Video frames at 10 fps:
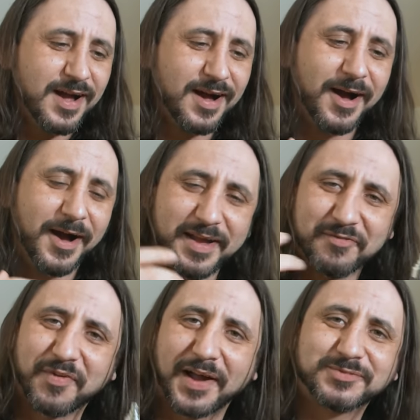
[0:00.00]

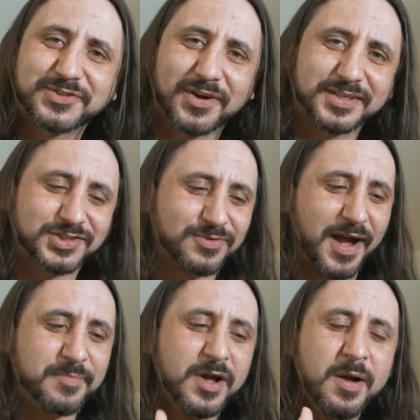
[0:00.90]
it vapes like a
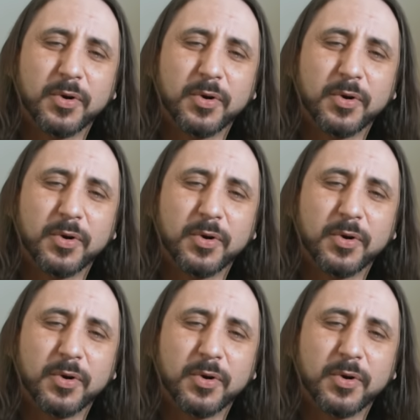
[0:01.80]
Squape,